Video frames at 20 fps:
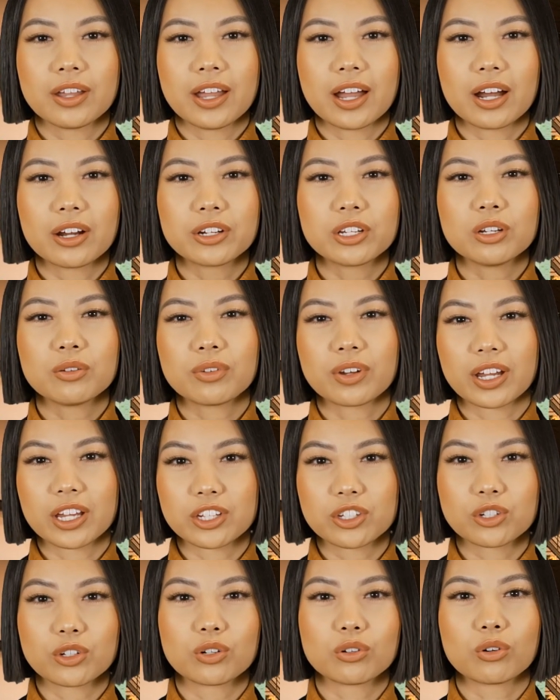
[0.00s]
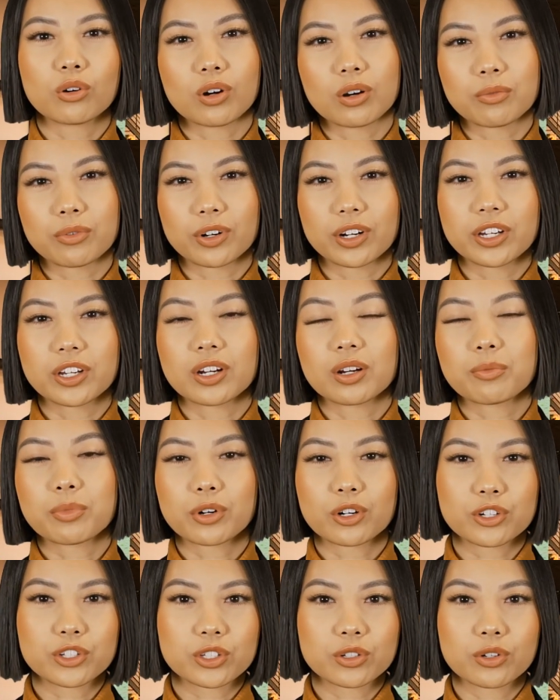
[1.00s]
How do you plan to incorporate your
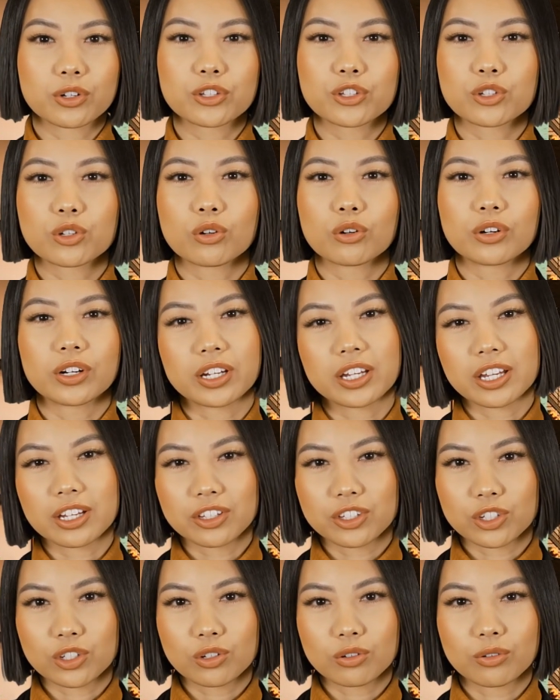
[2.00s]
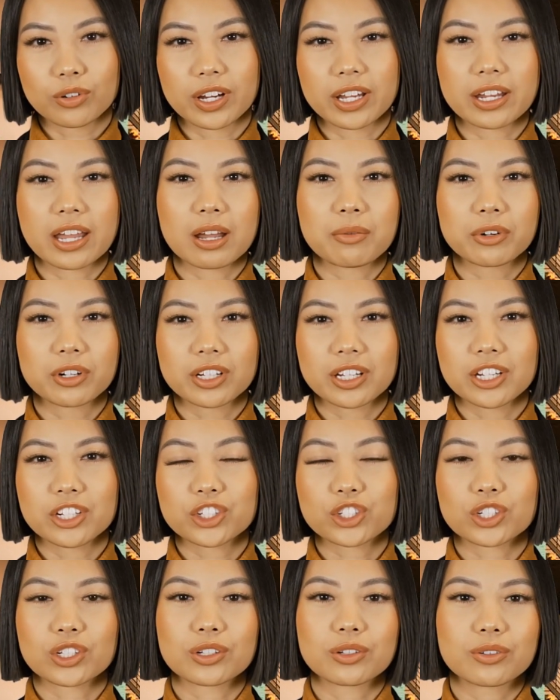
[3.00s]
personal story into your grant
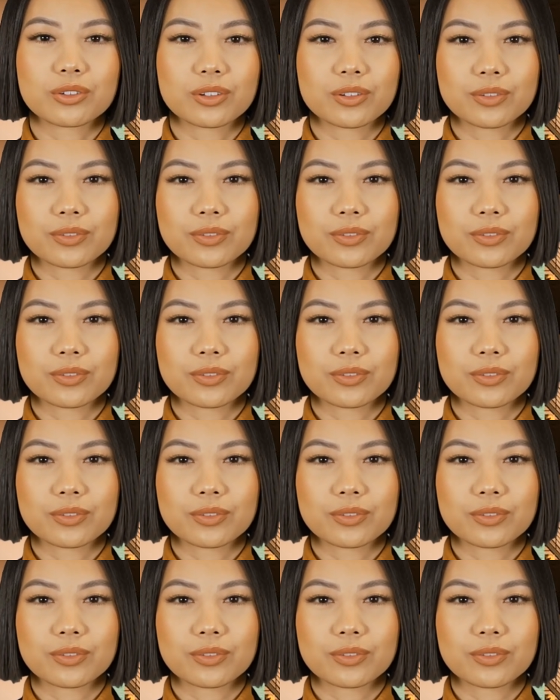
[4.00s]
application?